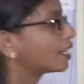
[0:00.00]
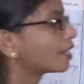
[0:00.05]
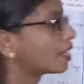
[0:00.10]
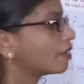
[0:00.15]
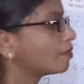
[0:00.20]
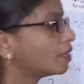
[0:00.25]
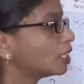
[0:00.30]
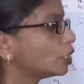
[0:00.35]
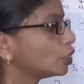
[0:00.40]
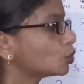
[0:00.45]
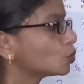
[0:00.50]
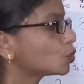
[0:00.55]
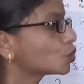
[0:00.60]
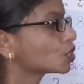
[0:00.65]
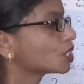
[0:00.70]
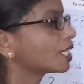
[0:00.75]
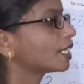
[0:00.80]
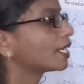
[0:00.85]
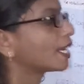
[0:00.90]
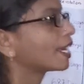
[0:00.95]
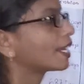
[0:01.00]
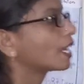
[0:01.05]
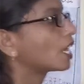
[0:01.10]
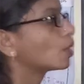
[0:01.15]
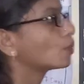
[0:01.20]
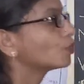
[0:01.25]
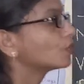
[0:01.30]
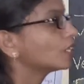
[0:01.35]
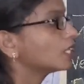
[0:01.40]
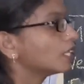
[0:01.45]
revolution
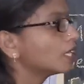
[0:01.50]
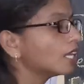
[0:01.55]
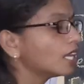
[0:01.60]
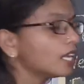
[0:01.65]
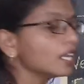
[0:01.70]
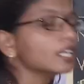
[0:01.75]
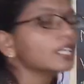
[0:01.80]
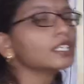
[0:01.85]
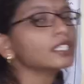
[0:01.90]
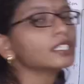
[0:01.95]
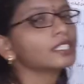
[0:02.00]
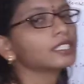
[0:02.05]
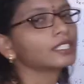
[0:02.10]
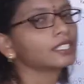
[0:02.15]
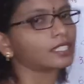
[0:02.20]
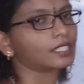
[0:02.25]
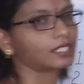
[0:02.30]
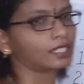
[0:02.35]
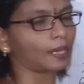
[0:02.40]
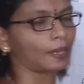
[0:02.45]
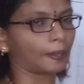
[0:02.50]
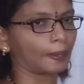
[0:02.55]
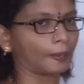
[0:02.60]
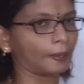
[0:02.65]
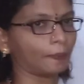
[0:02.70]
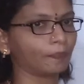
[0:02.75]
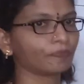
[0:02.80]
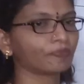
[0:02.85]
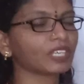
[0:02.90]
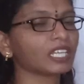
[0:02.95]
around the sun.
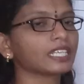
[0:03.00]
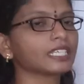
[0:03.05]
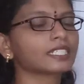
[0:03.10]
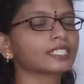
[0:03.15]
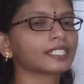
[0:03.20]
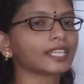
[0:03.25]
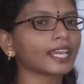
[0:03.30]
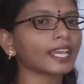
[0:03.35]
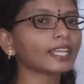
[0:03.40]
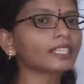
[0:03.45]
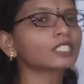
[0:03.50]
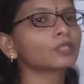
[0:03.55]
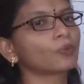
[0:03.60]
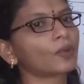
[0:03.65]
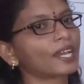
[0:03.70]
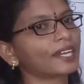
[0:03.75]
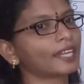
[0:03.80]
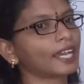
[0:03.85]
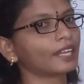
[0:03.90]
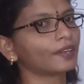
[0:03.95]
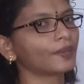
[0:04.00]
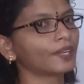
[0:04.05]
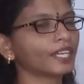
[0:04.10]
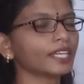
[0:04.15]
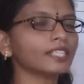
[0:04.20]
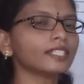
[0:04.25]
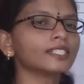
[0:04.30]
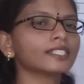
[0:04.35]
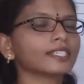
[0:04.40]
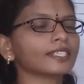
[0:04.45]
It takes
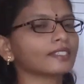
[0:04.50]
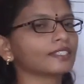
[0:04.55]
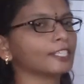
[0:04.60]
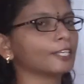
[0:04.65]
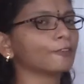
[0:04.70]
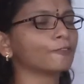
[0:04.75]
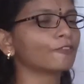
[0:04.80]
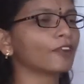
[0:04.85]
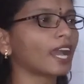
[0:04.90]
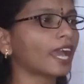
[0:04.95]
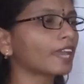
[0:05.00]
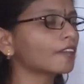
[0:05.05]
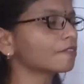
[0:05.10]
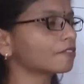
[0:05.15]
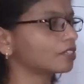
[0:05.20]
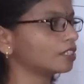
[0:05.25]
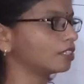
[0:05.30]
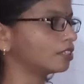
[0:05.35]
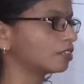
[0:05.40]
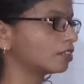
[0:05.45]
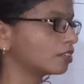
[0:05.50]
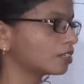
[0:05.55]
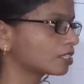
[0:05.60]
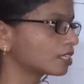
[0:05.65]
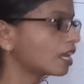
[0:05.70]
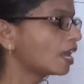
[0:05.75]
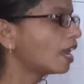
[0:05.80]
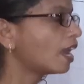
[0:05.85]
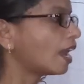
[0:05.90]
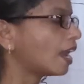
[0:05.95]
165 years,
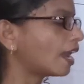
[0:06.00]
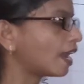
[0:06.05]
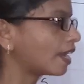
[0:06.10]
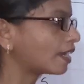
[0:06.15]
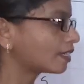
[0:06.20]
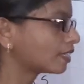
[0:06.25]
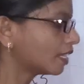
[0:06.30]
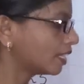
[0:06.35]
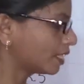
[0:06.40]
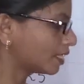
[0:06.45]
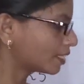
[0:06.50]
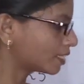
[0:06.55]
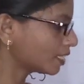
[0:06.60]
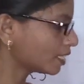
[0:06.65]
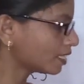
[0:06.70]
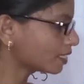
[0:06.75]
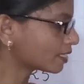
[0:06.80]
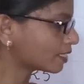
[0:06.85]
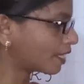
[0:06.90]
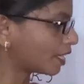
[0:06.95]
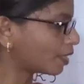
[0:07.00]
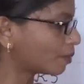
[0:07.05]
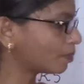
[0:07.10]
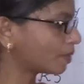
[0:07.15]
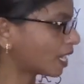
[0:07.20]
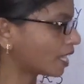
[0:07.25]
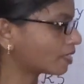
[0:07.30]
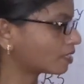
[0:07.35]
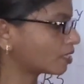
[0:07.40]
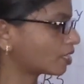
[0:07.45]
and it is named
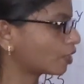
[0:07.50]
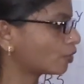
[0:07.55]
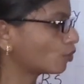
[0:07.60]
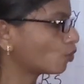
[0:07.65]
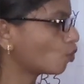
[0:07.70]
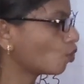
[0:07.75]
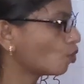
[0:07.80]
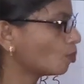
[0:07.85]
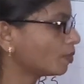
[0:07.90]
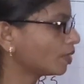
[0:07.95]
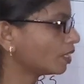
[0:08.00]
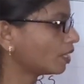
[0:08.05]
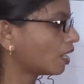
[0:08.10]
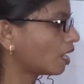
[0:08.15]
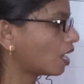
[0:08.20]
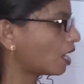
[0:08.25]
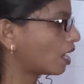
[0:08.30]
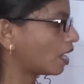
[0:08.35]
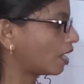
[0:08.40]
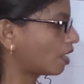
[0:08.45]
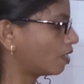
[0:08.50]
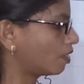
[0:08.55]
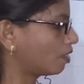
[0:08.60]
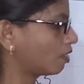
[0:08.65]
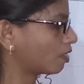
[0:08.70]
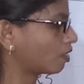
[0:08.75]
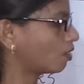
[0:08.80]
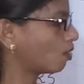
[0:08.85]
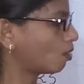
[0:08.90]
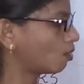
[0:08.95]
as the Roman
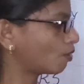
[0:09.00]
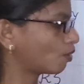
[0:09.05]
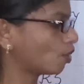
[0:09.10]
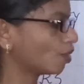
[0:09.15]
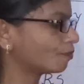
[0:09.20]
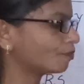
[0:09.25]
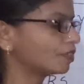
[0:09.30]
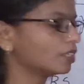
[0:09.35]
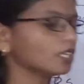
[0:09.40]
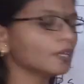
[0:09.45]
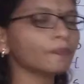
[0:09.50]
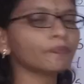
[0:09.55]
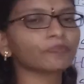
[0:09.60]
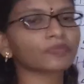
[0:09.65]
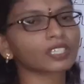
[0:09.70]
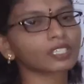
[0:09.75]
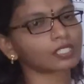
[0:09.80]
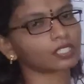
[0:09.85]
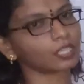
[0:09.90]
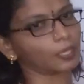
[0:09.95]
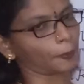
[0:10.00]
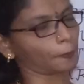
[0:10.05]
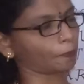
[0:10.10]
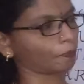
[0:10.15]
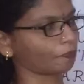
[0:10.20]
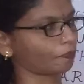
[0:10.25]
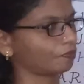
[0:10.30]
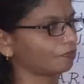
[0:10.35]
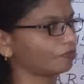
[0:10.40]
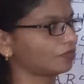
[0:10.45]
god of the sea.
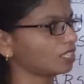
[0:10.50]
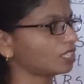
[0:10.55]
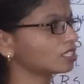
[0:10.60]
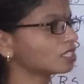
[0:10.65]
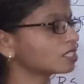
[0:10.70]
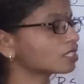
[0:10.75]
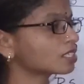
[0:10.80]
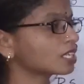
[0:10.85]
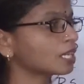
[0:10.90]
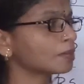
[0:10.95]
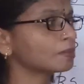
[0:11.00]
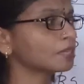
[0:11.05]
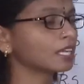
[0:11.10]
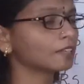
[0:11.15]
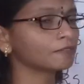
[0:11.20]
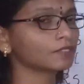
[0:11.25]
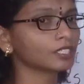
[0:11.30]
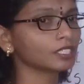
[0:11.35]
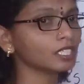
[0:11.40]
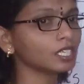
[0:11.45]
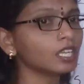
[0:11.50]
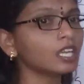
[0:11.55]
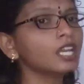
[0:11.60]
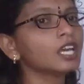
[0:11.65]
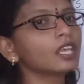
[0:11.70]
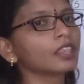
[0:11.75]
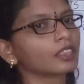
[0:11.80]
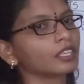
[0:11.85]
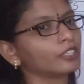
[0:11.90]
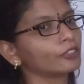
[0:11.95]
It is named after
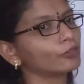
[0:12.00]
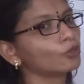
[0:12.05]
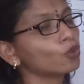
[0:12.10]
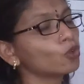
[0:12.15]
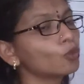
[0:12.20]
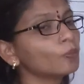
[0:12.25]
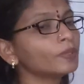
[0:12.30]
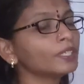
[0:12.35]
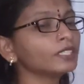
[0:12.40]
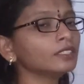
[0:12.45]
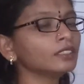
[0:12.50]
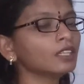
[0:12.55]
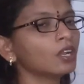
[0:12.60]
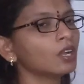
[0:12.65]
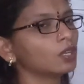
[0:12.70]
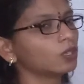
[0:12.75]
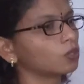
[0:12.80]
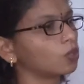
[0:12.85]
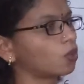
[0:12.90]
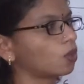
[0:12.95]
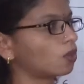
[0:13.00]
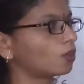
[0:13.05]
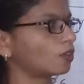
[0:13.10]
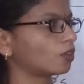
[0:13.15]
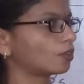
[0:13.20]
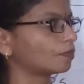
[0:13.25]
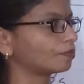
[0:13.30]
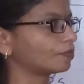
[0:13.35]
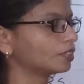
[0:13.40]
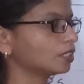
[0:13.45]
the Roman god
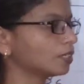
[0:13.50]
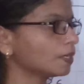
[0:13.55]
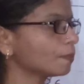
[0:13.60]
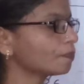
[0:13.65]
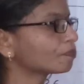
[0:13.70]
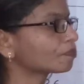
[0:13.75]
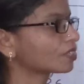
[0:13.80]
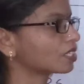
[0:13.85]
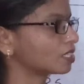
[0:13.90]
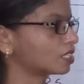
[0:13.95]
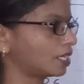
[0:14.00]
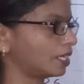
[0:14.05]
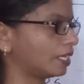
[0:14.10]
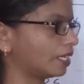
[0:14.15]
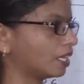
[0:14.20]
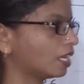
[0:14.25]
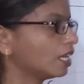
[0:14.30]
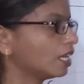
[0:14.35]
of the sea.